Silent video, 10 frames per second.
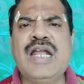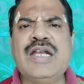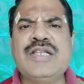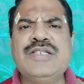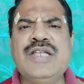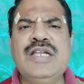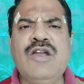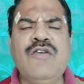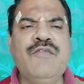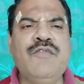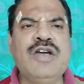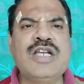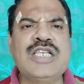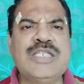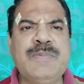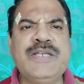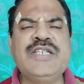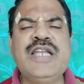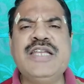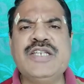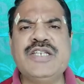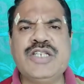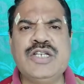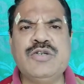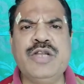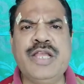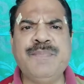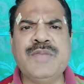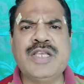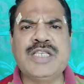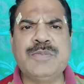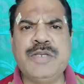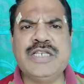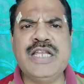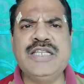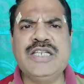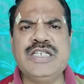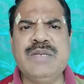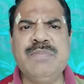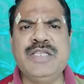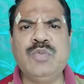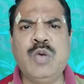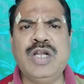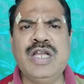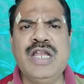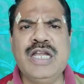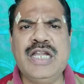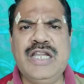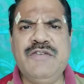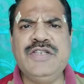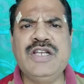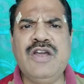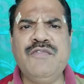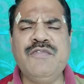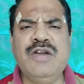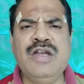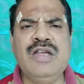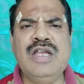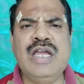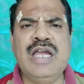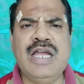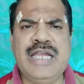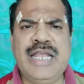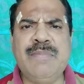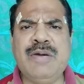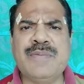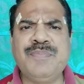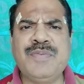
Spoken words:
result of specialization today. Specialization means what? Division of labor.